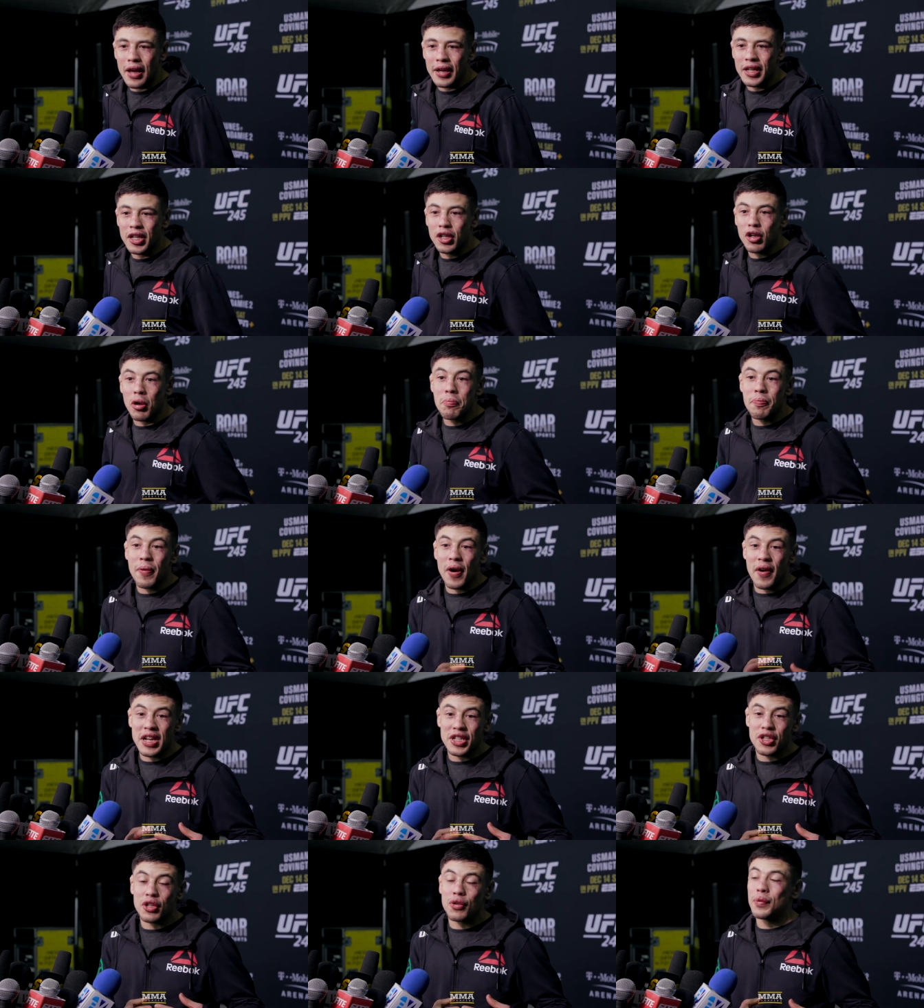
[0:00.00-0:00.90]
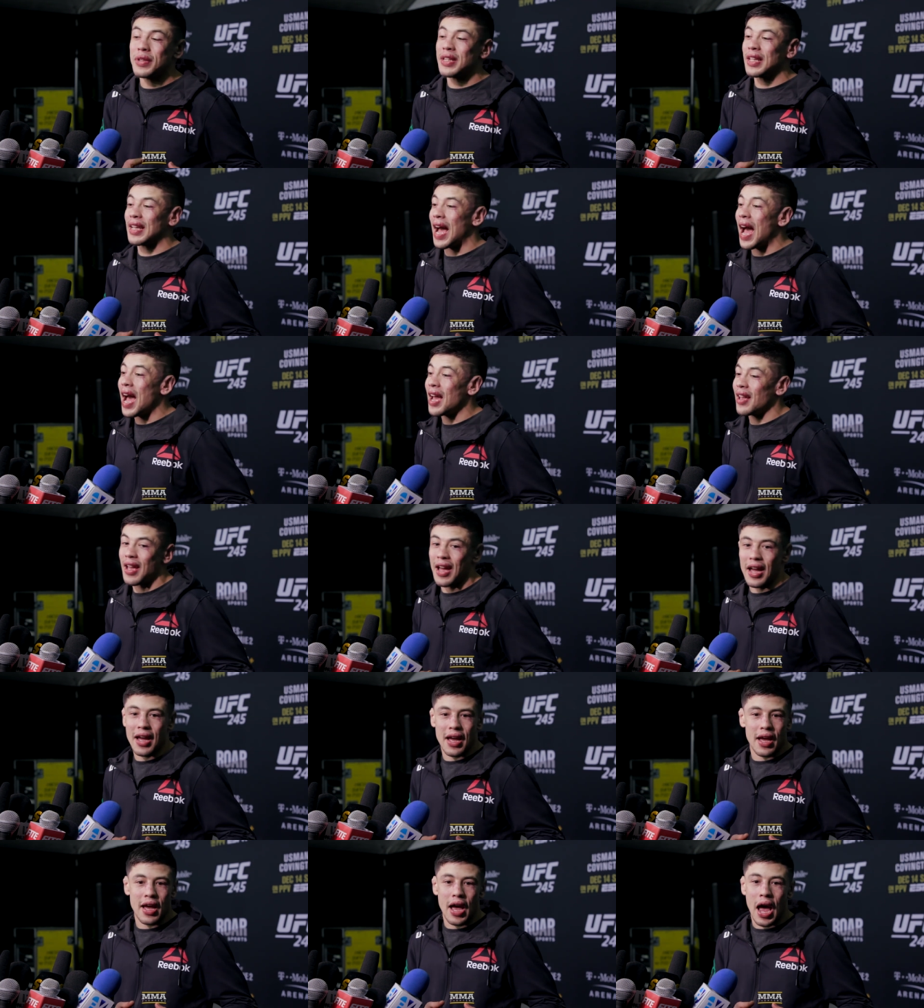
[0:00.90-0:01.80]
in comparison with Kai,
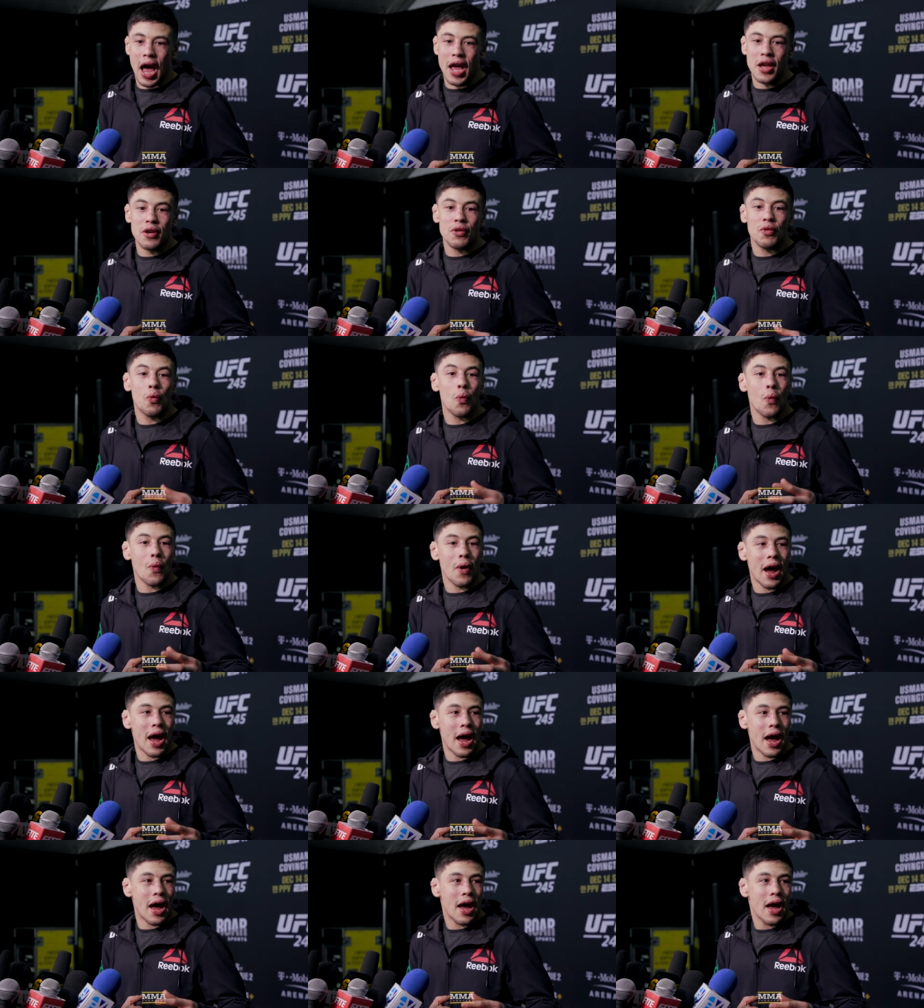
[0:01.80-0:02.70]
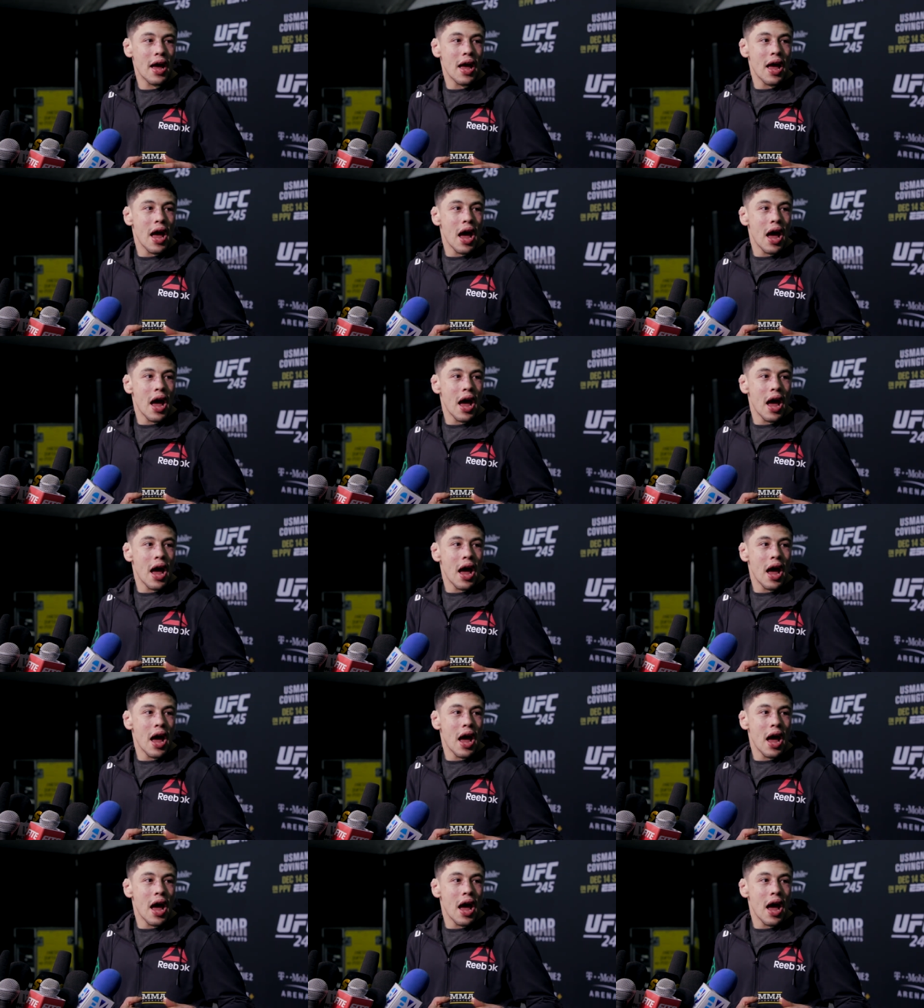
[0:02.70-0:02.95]
I uh,